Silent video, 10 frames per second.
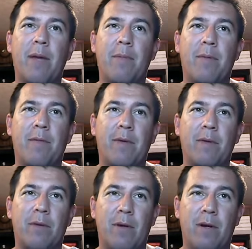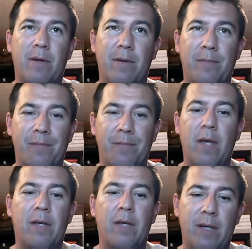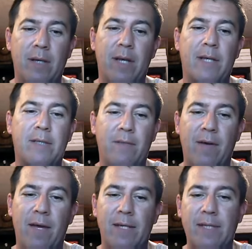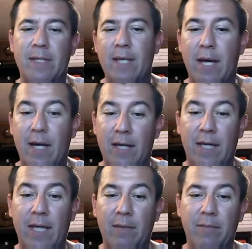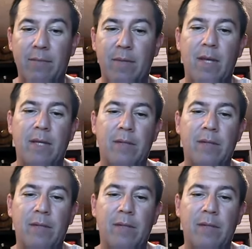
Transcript: pay-per-view card. So your next fight is Hakeem